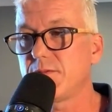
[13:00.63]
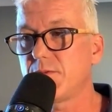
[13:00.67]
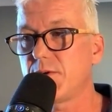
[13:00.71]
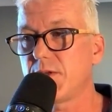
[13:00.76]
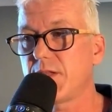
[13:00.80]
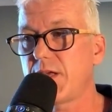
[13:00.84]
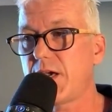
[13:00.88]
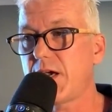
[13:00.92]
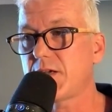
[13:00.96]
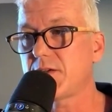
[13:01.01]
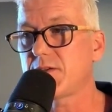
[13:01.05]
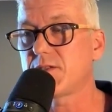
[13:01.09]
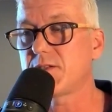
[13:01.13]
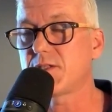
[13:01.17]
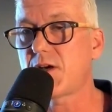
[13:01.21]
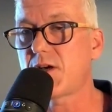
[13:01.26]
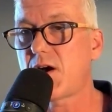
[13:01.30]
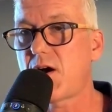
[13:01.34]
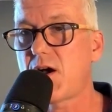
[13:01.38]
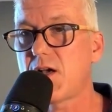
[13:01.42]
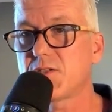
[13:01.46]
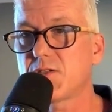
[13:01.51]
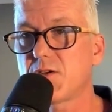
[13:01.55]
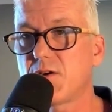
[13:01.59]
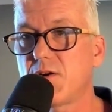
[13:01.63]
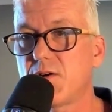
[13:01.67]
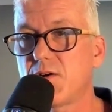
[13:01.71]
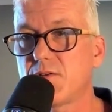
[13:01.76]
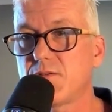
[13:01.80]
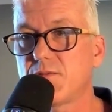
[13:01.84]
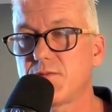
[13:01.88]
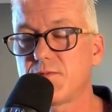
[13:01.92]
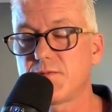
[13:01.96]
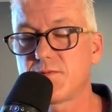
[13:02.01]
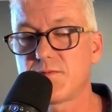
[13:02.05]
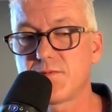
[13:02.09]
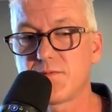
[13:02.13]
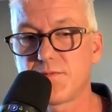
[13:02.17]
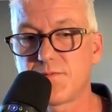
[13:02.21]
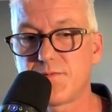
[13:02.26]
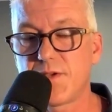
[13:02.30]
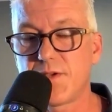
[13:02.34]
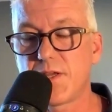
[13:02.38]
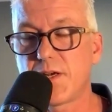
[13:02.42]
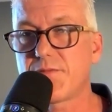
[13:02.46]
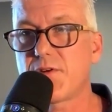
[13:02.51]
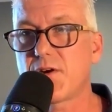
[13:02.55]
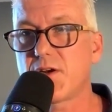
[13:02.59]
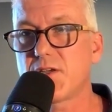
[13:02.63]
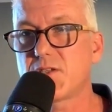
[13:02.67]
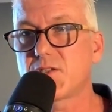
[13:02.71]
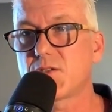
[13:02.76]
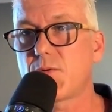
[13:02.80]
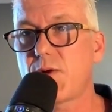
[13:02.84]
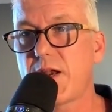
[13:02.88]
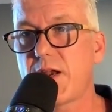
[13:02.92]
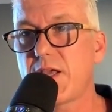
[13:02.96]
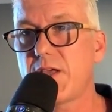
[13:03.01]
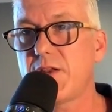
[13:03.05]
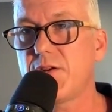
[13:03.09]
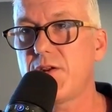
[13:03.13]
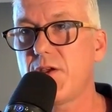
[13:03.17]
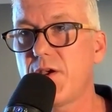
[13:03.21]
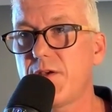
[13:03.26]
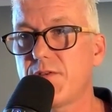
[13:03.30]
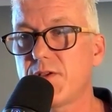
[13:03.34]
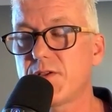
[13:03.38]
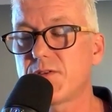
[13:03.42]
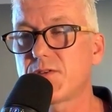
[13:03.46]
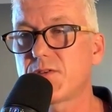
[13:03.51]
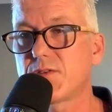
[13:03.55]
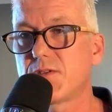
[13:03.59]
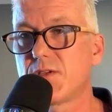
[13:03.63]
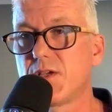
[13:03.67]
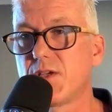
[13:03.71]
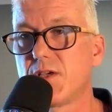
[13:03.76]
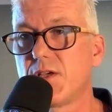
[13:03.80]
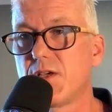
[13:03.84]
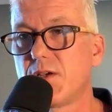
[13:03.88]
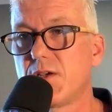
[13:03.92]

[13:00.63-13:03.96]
with our ties on, feeling very sweaty and nervous,